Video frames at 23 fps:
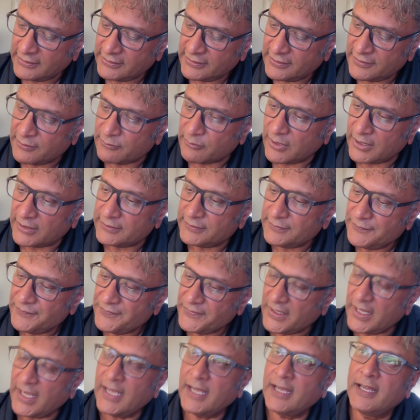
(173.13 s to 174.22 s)
Now I'll add another
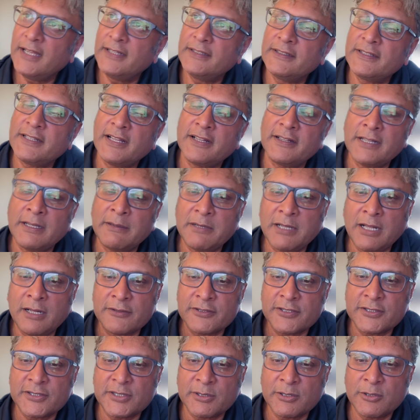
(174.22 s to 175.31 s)
one, and
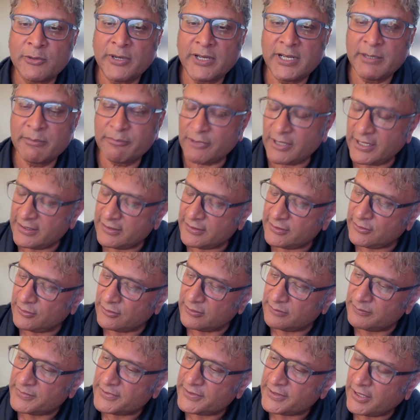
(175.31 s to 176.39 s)
I'll just sort of quickly
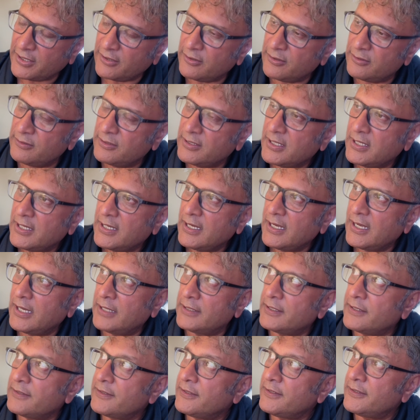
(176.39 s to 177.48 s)
brainstorm. So
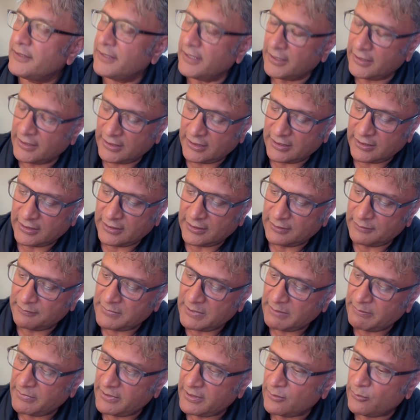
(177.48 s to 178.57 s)
another
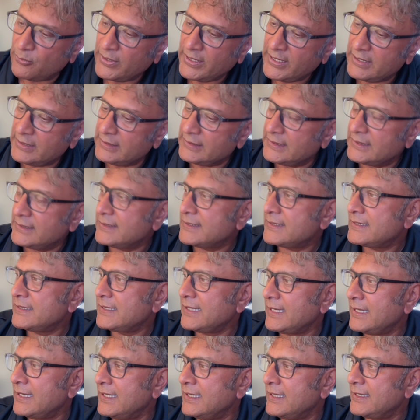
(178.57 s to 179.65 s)
maybe a
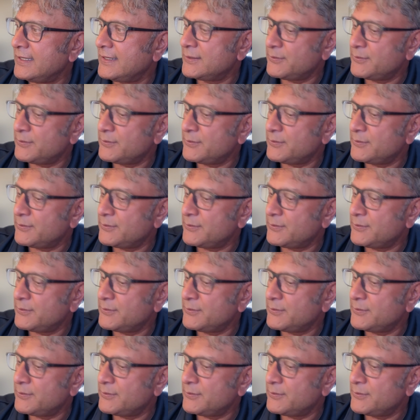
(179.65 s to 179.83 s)
weakness